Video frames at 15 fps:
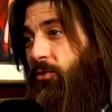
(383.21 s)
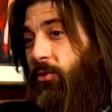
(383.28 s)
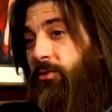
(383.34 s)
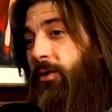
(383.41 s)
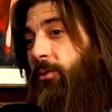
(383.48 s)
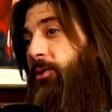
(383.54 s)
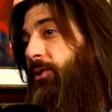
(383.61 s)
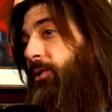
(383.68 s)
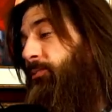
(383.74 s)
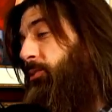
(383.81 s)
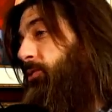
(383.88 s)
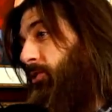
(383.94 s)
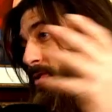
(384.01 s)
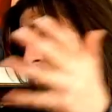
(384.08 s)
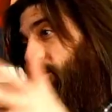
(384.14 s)
So if I'm going to
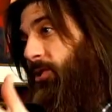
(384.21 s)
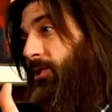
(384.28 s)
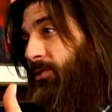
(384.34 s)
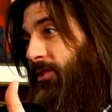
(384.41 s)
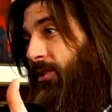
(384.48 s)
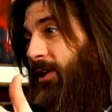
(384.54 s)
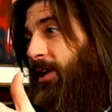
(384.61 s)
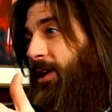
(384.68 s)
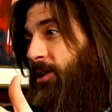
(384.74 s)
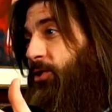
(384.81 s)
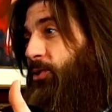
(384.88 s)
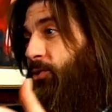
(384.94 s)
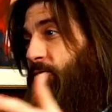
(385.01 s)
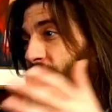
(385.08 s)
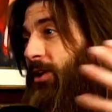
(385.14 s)
move across,
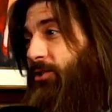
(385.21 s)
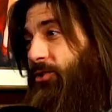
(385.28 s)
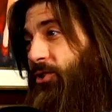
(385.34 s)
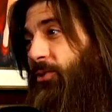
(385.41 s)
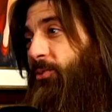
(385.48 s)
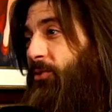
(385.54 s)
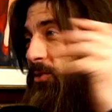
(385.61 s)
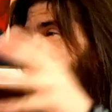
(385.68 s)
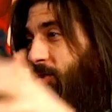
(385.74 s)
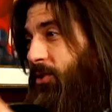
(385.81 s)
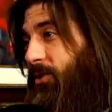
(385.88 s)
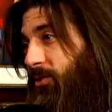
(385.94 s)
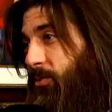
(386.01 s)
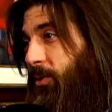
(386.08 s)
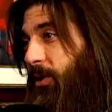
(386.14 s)
use the energy to move
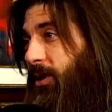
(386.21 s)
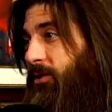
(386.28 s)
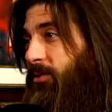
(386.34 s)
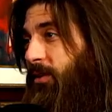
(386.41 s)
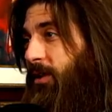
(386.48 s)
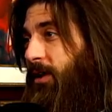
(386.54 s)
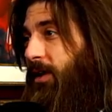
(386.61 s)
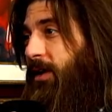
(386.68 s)
across space,